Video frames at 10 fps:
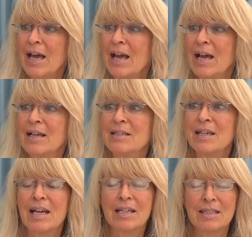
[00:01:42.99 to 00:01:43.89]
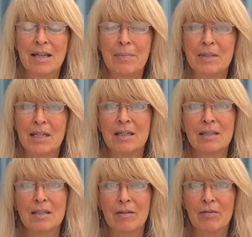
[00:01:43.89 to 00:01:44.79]
and
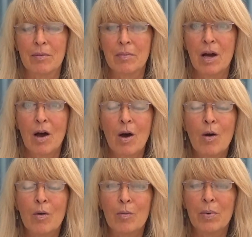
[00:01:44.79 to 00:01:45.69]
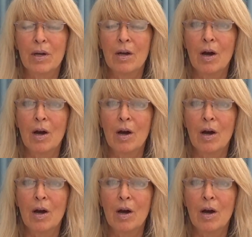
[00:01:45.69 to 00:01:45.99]
acceptance from hope.